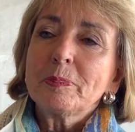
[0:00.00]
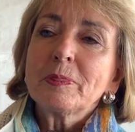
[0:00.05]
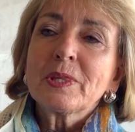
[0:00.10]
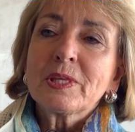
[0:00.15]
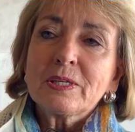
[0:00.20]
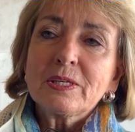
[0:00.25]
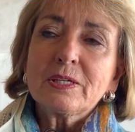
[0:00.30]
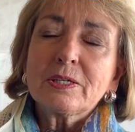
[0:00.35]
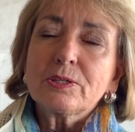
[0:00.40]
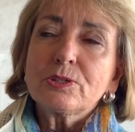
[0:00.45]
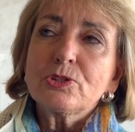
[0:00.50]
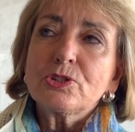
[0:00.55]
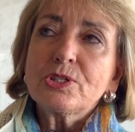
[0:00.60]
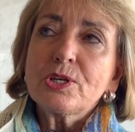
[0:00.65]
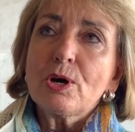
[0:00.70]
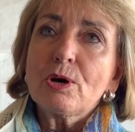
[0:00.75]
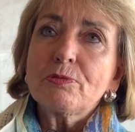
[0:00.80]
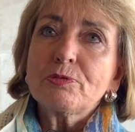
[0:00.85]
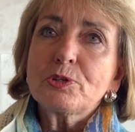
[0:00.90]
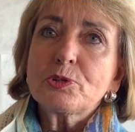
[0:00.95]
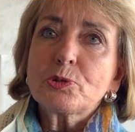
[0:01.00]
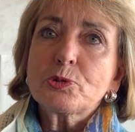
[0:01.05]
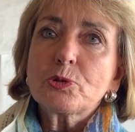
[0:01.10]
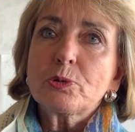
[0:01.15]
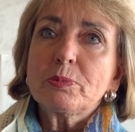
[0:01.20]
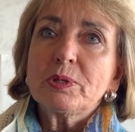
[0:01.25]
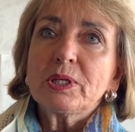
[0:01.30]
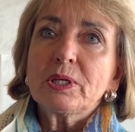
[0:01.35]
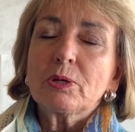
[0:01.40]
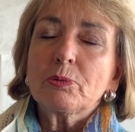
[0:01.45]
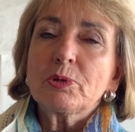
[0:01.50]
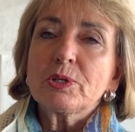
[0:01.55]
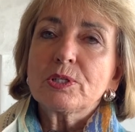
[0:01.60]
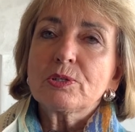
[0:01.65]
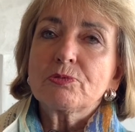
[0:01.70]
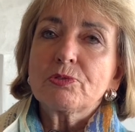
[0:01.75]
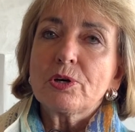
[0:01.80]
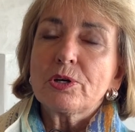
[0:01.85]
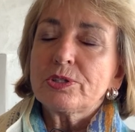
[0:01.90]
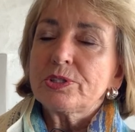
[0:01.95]
Yeah, you see, after swimming, I went to
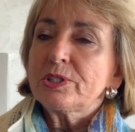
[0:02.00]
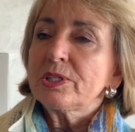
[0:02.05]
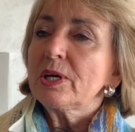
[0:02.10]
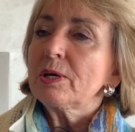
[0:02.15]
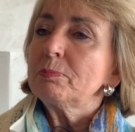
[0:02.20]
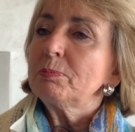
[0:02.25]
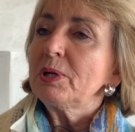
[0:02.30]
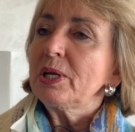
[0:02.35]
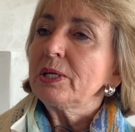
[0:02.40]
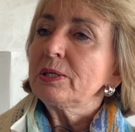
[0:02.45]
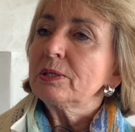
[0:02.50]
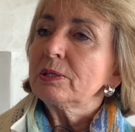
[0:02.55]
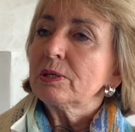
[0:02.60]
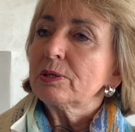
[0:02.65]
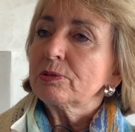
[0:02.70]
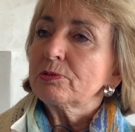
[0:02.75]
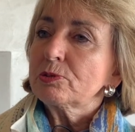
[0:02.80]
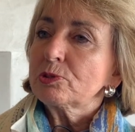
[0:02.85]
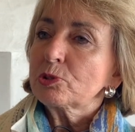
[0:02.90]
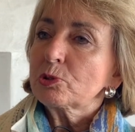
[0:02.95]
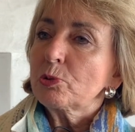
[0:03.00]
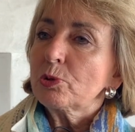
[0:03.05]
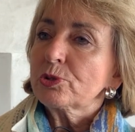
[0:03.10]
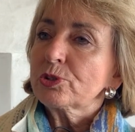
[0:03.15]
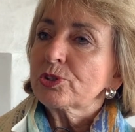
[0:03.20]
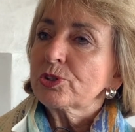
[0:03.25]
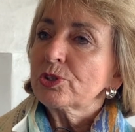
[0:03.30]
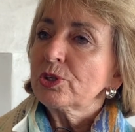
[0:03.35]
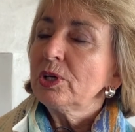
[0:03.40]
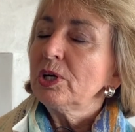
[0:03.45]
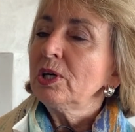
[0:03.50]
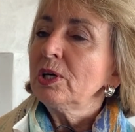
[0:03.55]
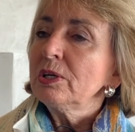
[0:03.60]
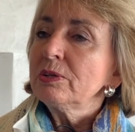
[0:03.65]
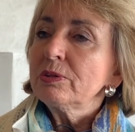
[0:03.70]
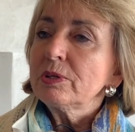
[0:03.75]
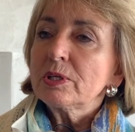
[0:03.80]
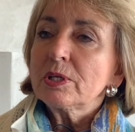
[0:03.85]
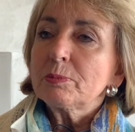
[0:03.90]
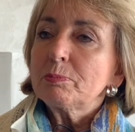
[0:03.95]
varsity. I played a lot of squash.
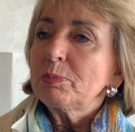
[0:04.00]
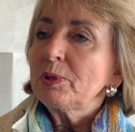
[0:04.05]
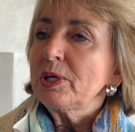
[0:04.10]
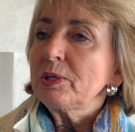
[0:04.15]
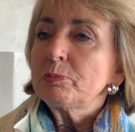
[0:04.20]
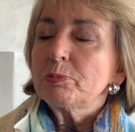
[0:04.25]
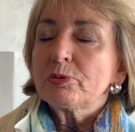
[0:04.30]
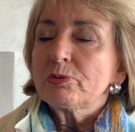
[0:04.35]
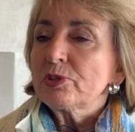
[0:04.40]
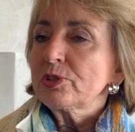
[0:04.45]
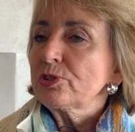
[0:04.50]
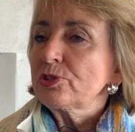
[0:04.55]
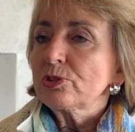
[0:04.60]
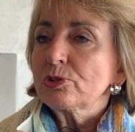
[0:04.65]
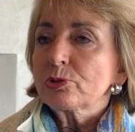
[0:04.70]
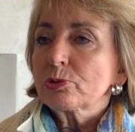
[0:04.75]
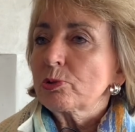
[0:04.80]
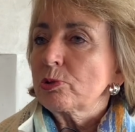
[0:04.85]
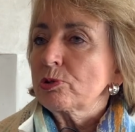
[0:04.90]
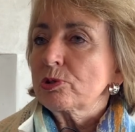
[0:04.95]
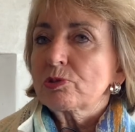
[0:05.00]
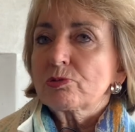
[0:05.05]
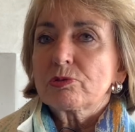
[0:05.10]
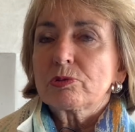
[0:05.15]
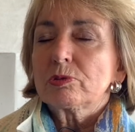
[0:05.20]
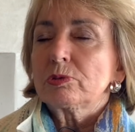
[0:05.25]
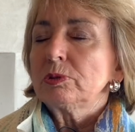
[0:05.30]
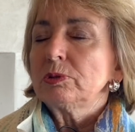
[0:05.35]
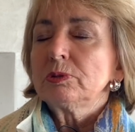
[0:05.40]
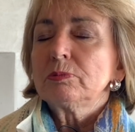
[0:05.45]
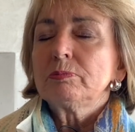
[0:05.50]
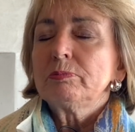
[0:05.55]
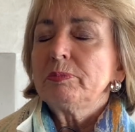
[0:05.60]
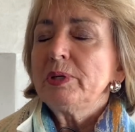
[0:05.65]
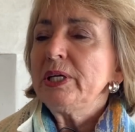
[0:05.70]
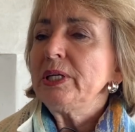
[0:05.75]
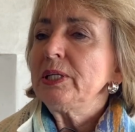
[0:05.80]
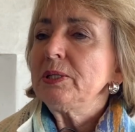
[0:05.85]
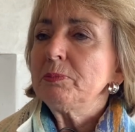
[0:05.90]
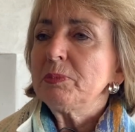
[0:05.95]
Then I played provincial squash for
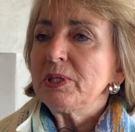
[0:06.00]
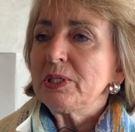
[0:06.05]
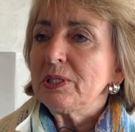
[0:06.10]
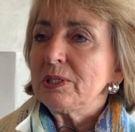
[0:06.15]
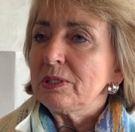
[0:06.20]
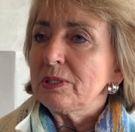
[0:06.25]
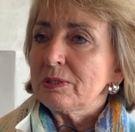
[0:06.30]
many, many years.